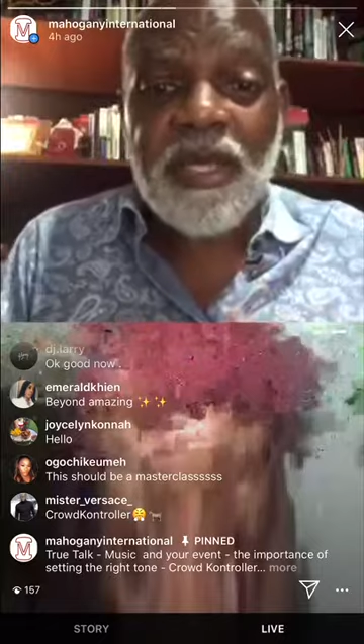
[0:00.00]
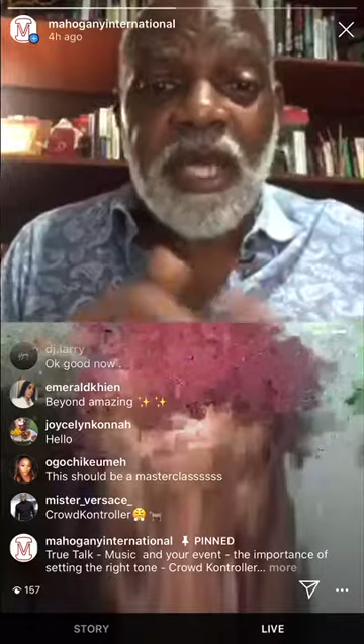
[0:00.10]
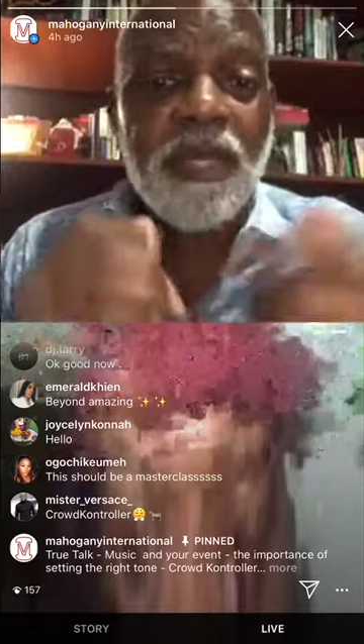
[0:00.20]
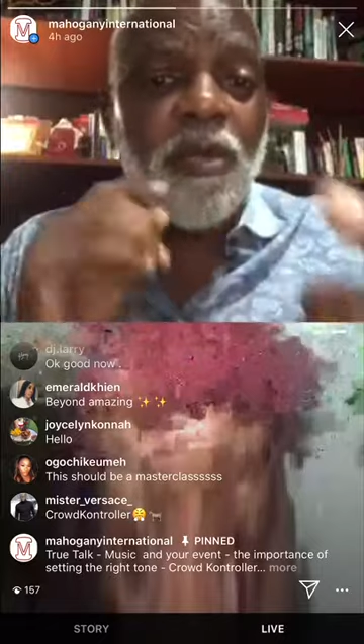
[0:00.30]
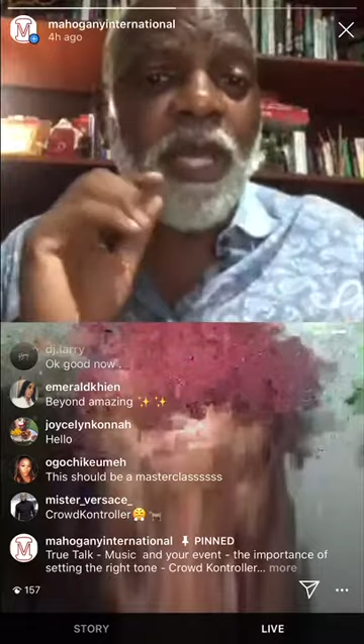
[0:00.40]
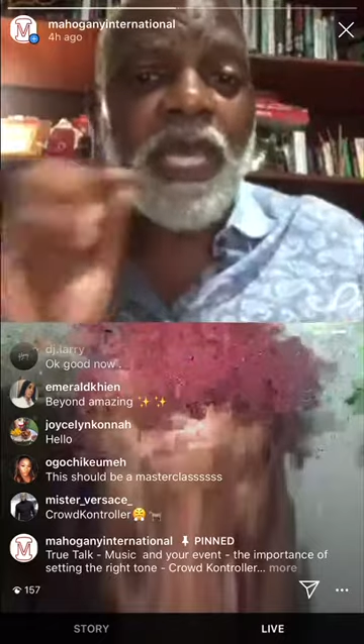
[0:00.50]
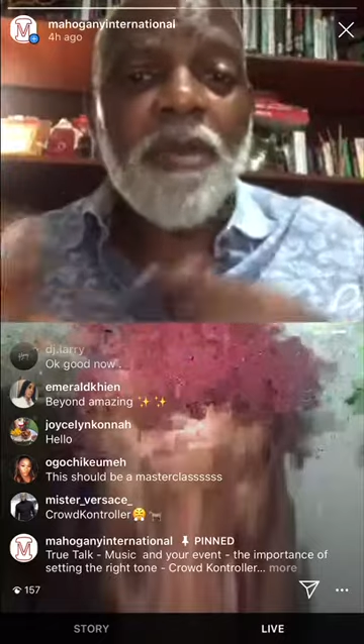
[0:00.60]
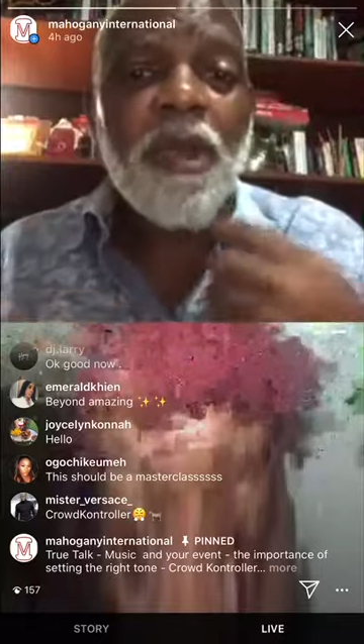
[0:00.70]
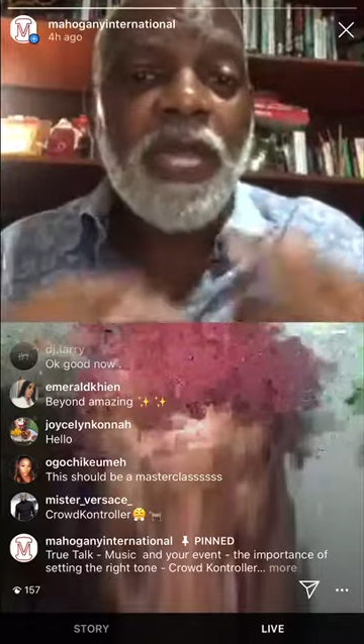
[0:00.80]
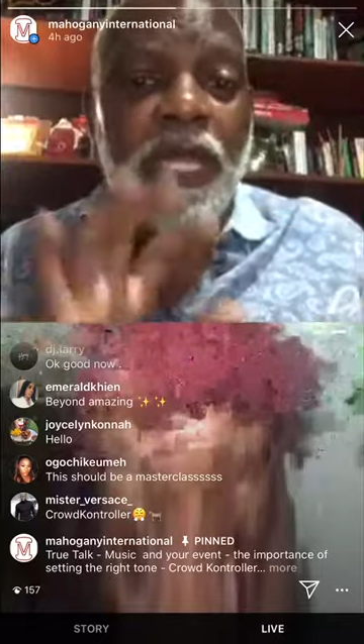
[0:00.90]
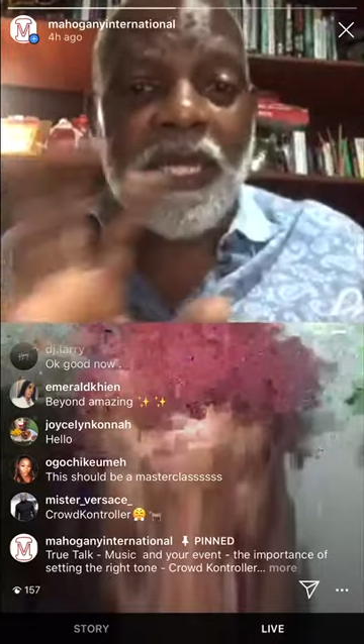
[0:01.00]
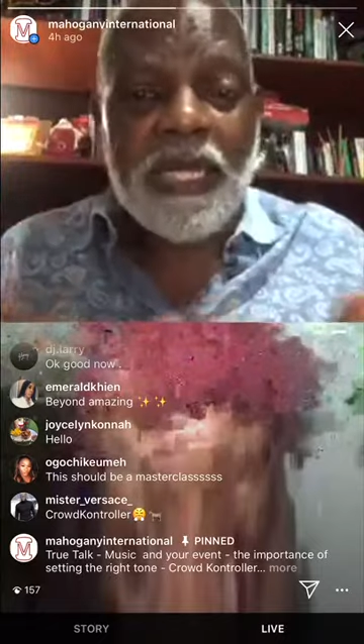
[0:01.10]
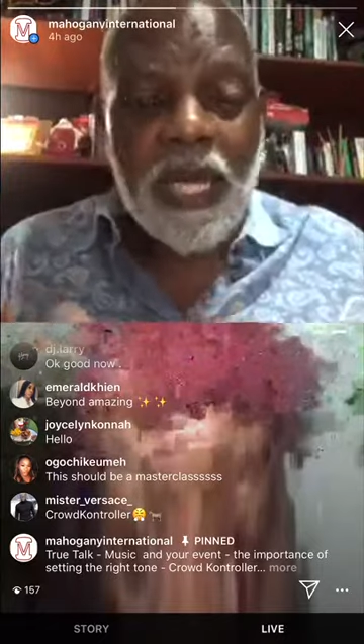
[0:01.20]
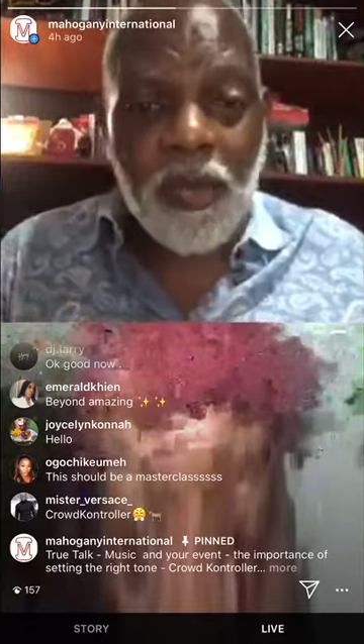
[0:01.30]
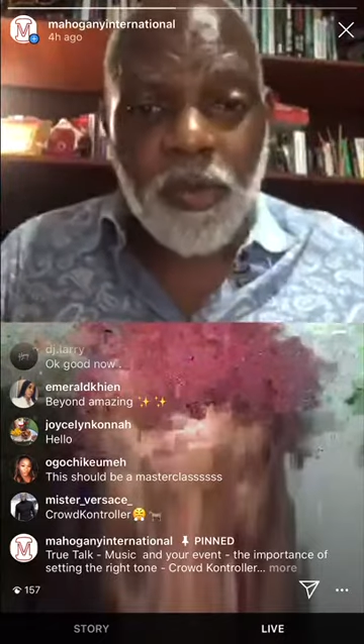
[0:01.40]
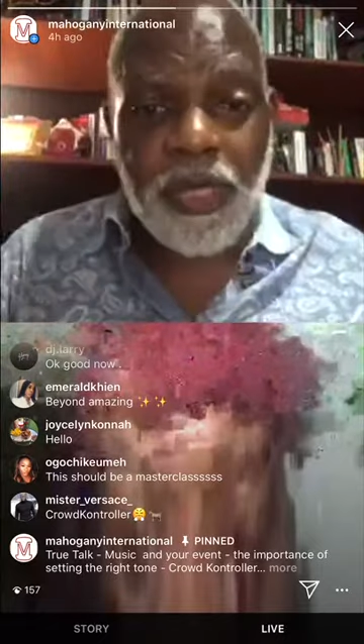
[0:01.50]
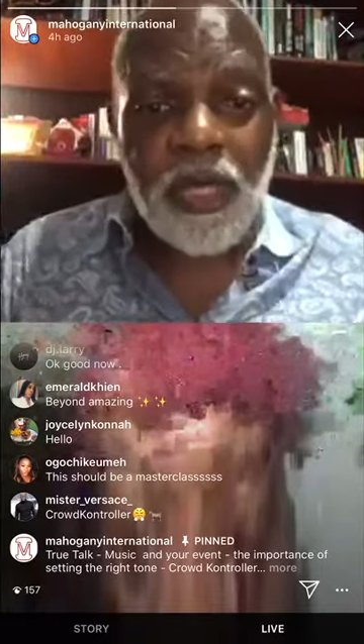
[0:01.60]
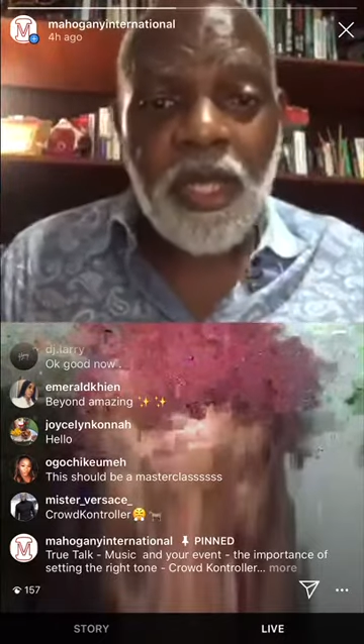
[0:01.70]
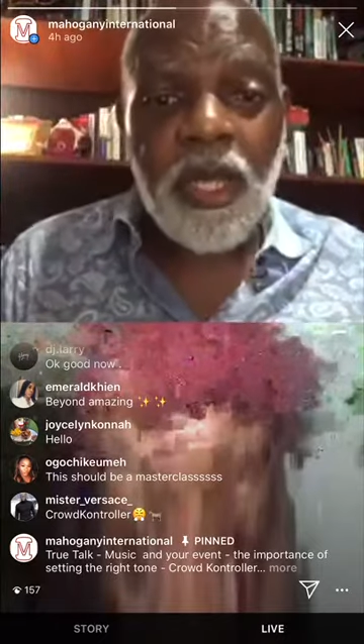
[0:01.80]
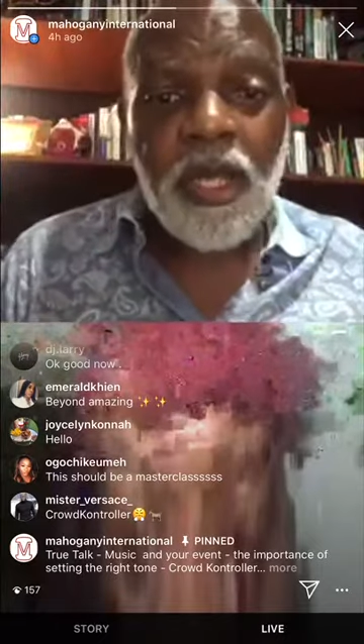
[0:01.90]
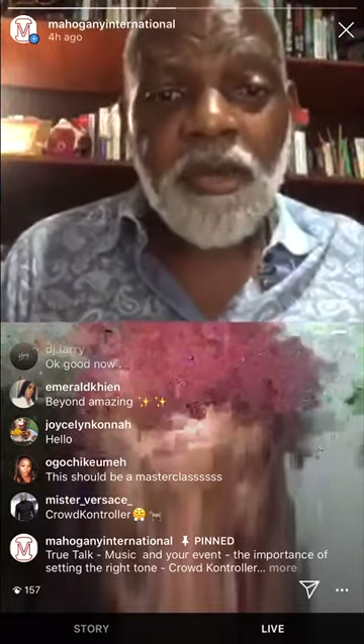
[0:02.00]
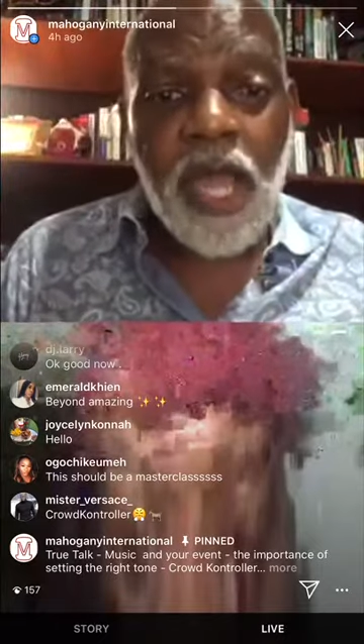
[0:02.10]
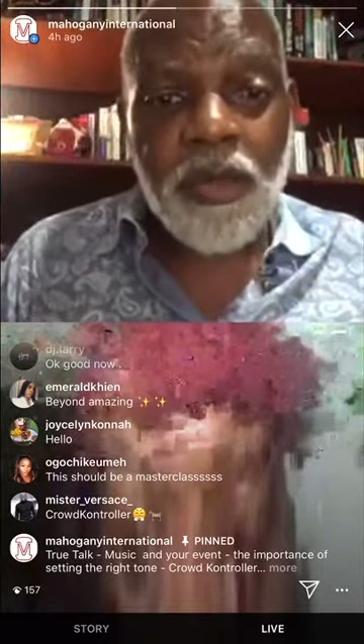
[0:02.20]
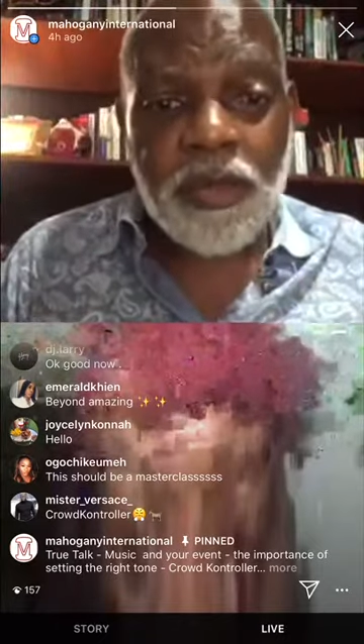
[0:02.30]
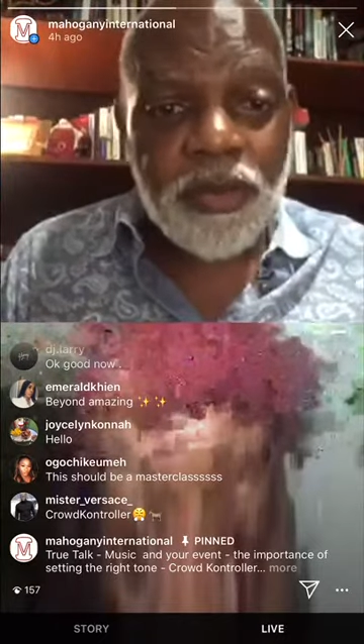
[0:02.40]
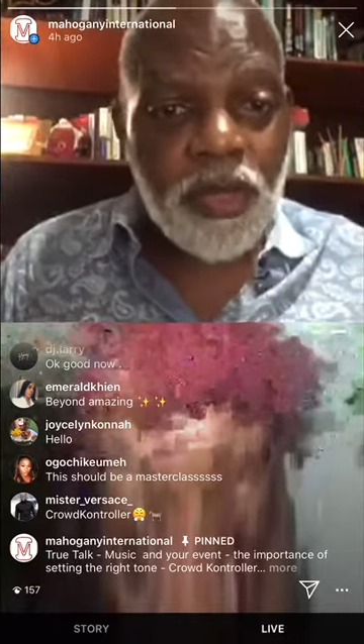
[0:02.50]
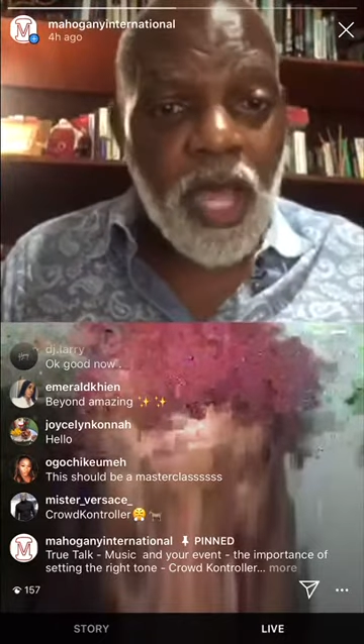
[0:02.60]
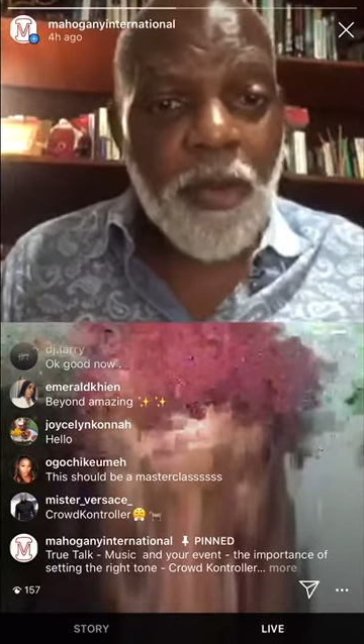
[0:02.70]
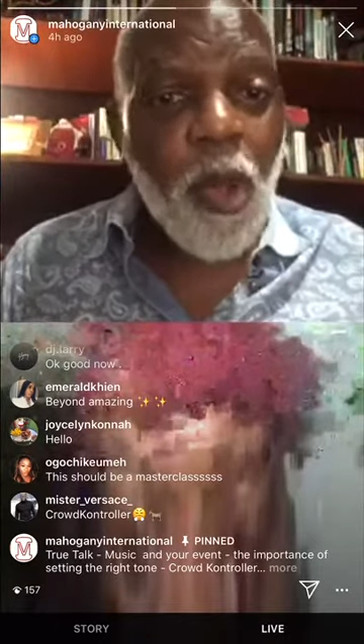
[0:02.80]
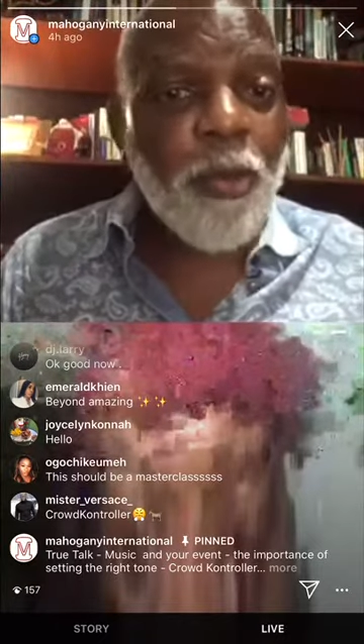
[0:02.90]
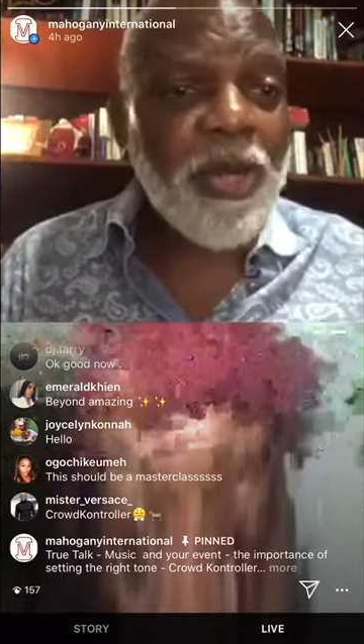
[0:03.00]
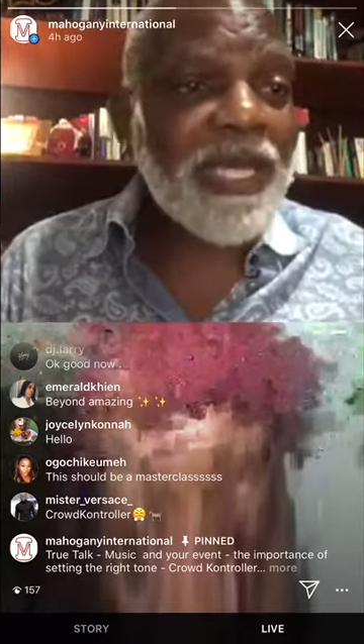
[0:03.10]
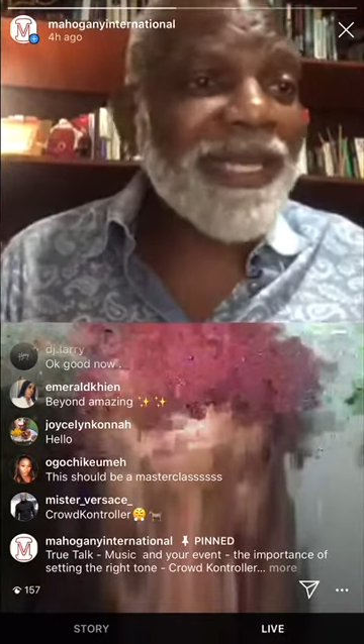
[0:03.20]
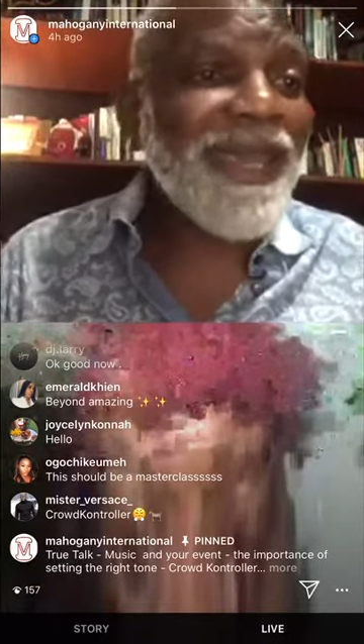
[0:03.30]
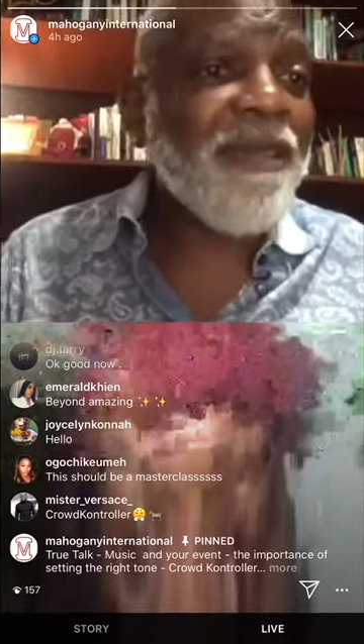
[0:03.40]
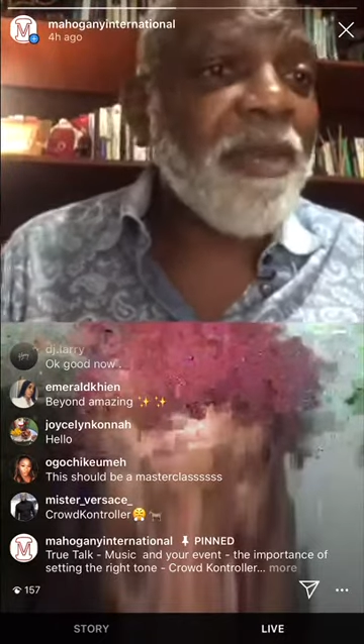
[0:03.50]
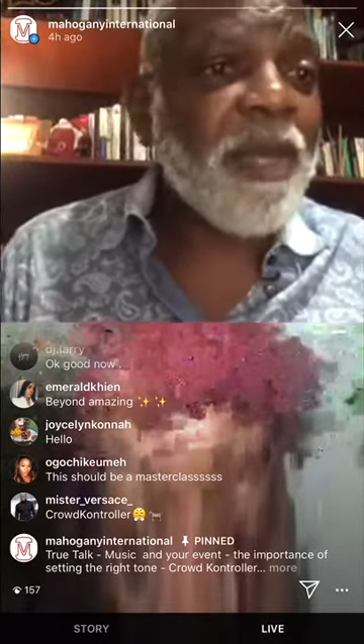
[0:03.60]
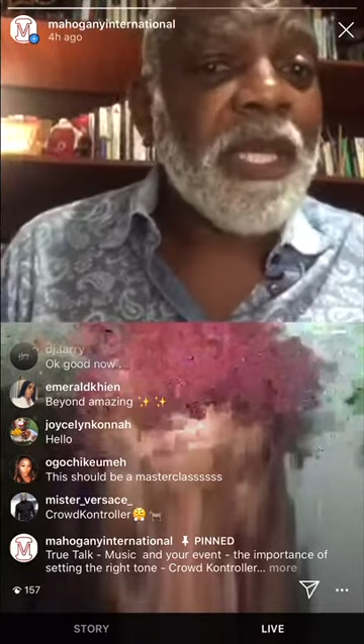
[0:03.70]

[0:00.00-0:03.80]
I know we keep going in and out with Crowd Kontroller. I'm hoping he's hearing me.